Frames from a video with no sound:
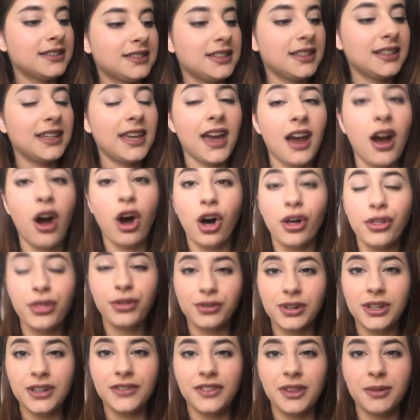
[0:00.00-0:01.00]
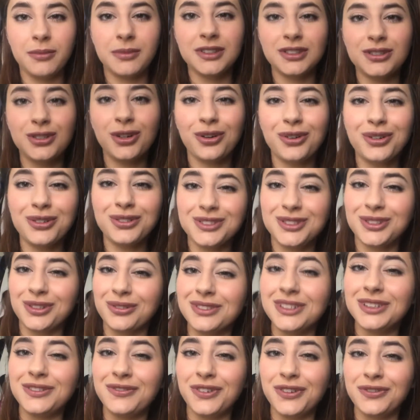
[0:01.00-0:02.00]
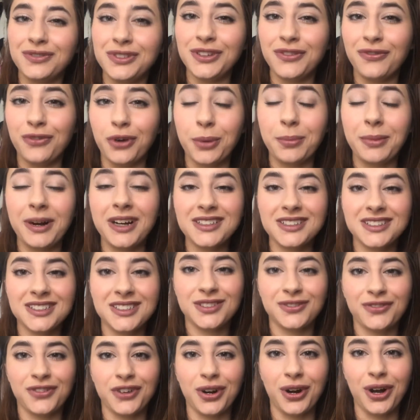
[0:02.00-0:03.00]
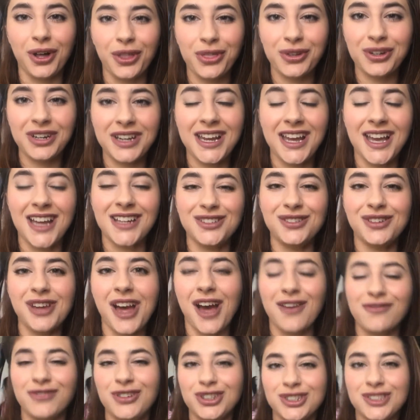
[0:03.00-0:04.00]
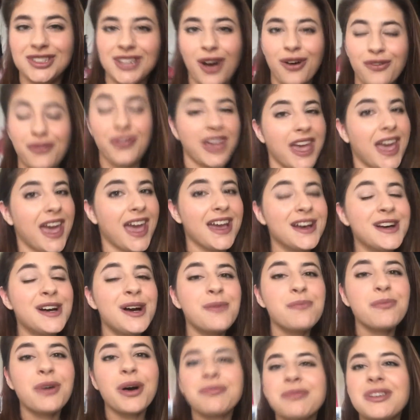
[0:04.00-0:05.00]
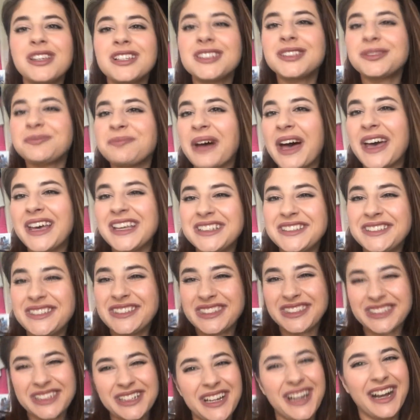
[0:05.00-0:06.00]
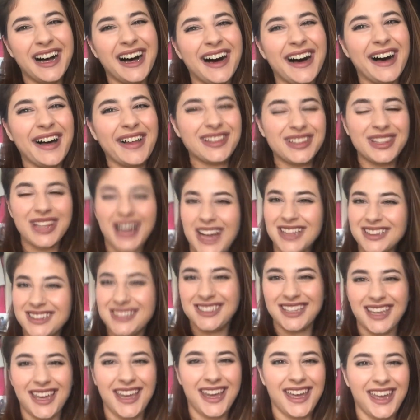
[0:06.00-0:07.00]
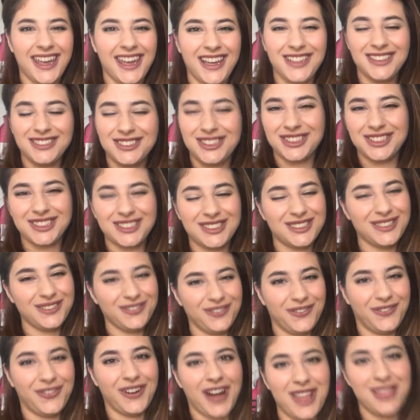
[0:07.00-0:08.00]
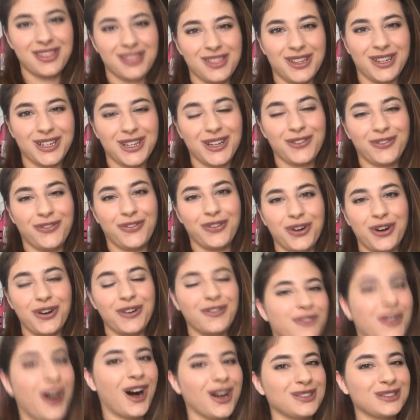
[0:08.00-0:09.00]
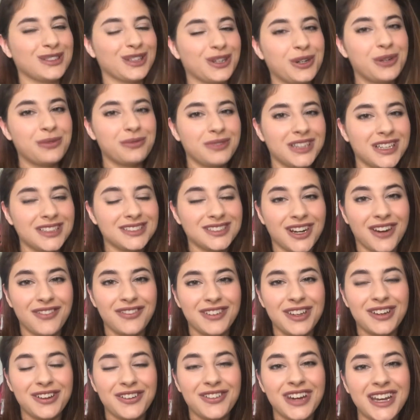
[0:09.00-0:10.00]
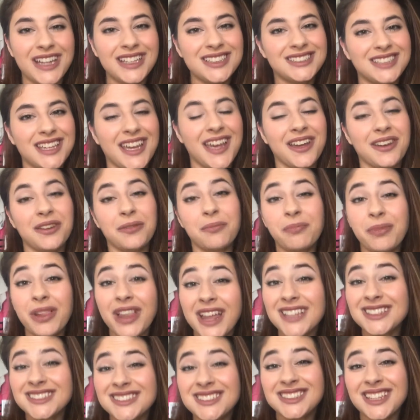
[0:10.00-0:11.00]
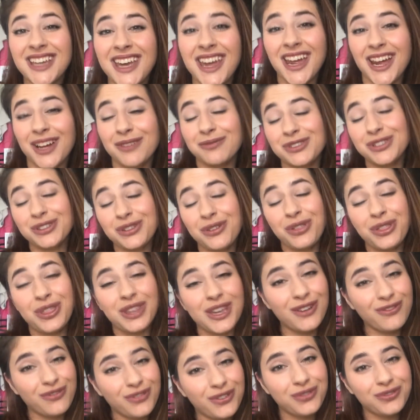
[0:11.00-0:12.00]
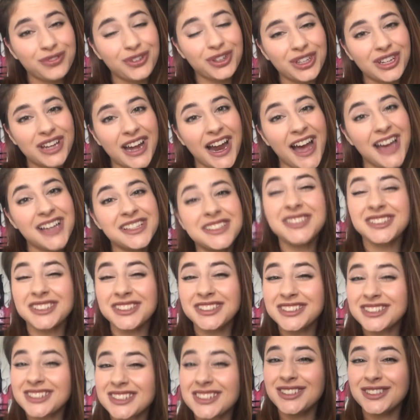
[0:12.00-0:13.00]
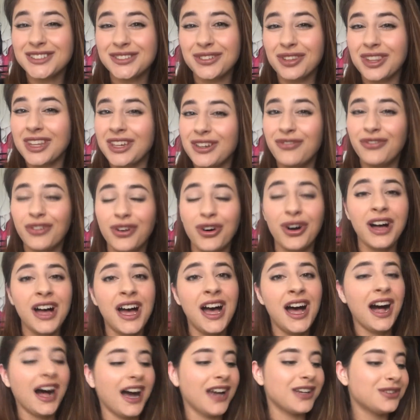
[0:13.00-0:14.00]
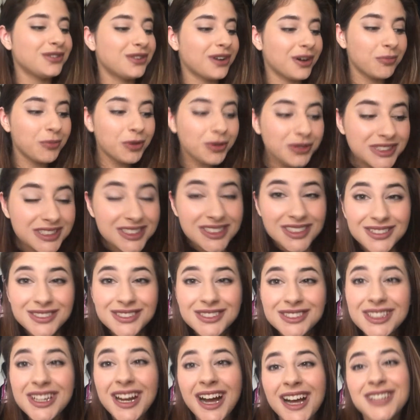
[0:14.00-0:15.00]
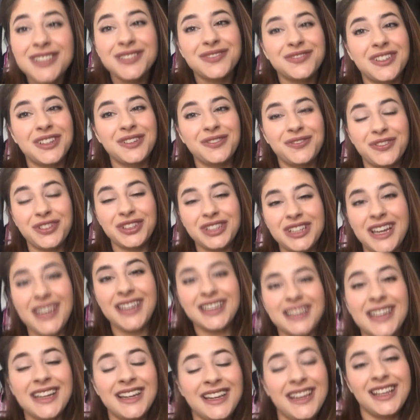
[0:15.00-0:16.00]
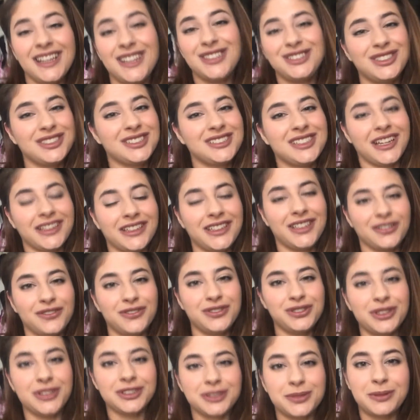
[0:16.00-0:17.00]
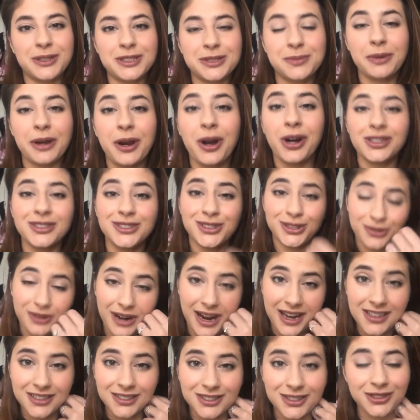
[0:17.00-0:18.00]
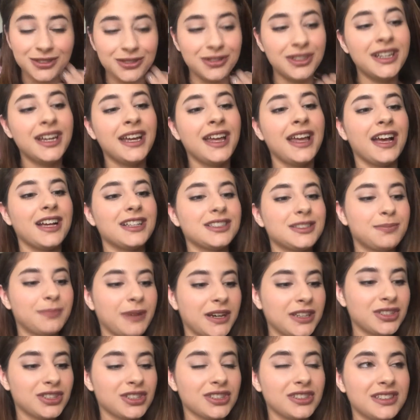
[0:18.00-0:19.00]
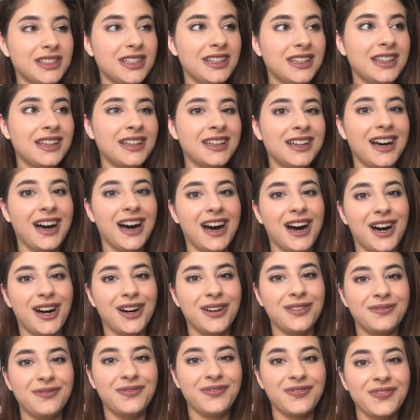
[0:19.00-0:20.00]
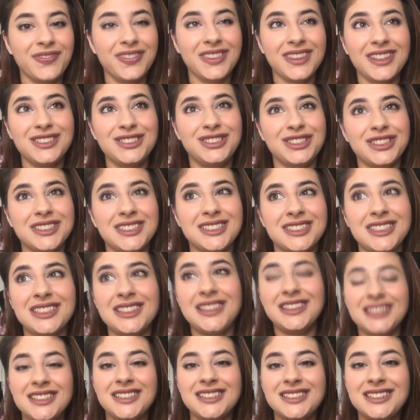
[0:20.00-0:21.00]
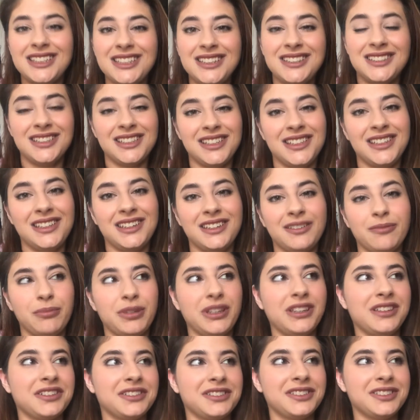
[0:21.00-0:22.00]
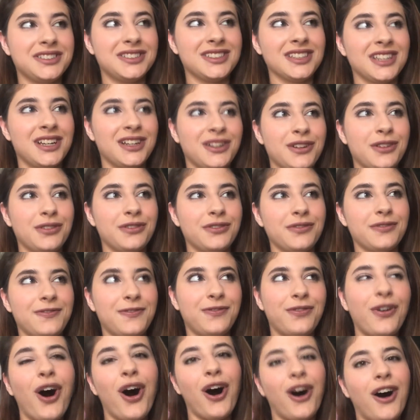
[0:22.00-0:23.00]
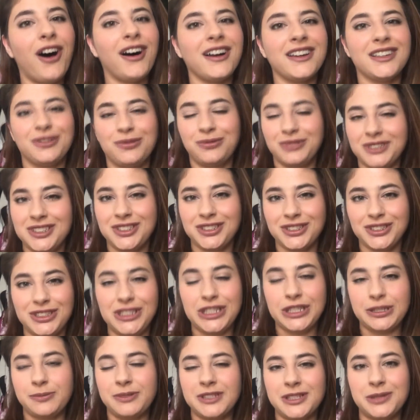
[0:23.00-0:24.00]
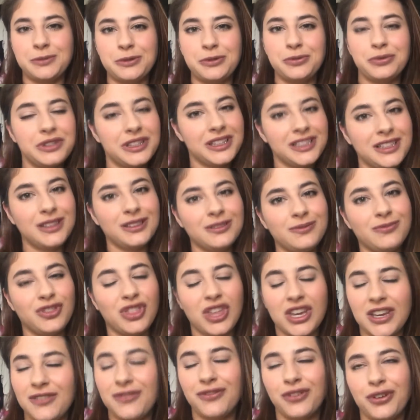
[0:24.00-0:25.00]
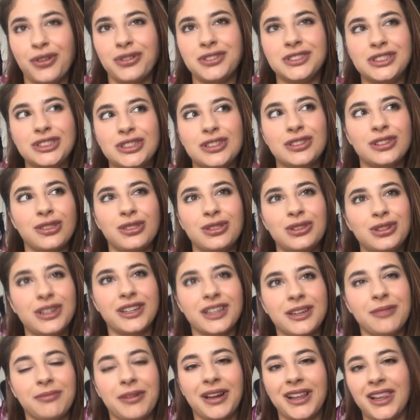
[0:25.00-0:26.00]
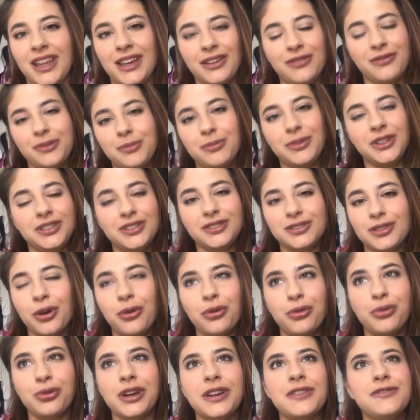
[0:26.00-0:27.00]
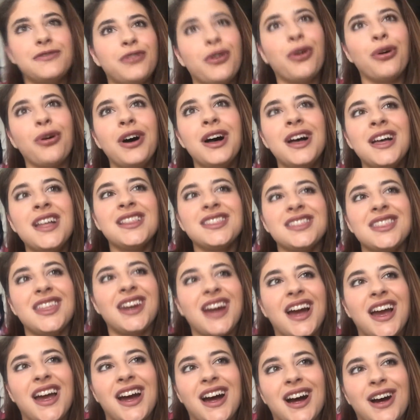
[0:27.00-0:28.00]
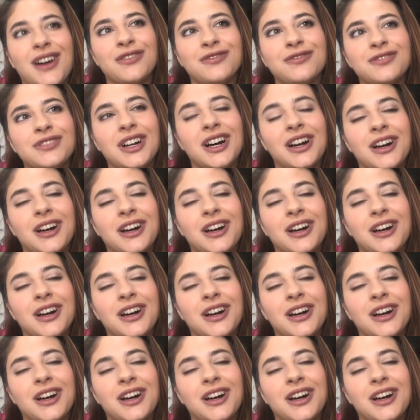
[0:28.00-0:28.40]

to get all 3 of them in total, it's only $54 for all 3, and you have yourself a pumpkin spiced latte, just fun look for fall. So I hope you guys are having a great day and a blessed day. I'm so thankful for you guys, seriously so thankful. I know I'm always telling you guys, but I feel like it's just not enough to express my heart's gratitude, especially just in this season, because fall and winter just makes me really thankful and just look at my life and be so grateful that I have